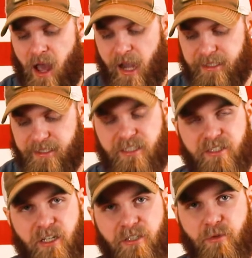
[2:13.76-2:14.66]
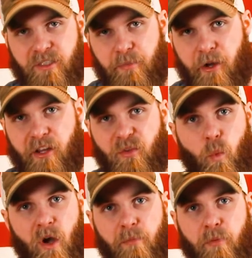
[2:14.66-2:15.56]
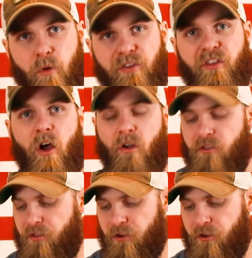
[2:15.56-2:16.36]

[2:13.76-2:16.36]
I did start to experience wear points on the third